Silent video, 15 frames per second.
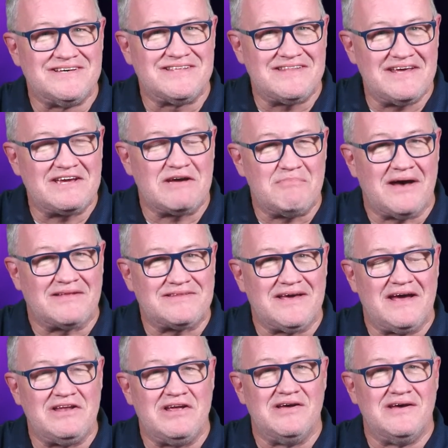Think about
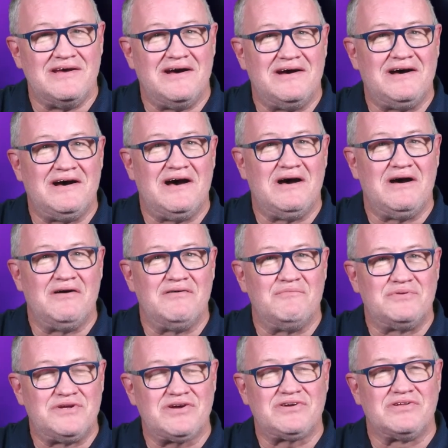that. Uh,
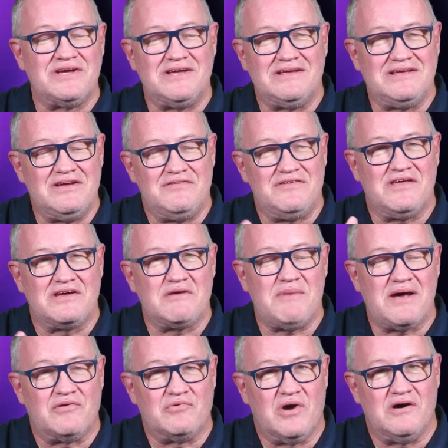particularly, you think
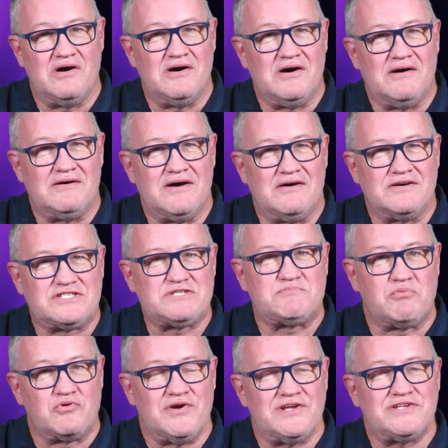about a, a, a
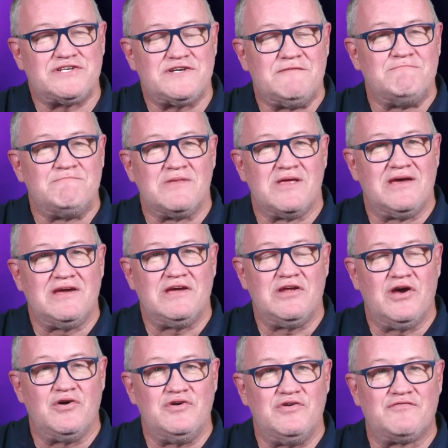sprint. You
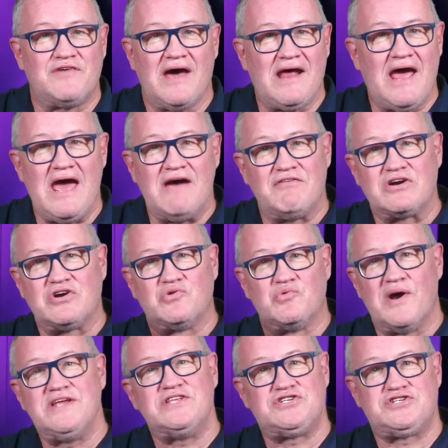know, you've got to have a
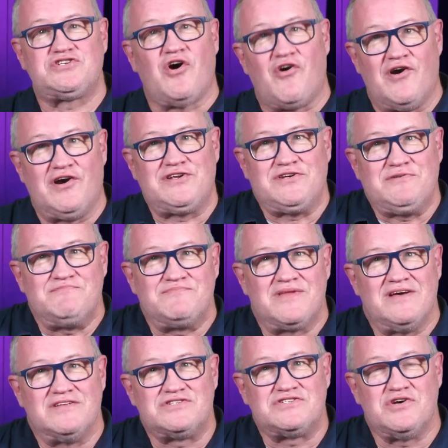great start,
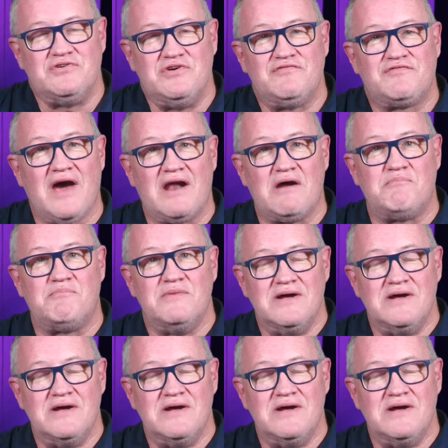and so you've got to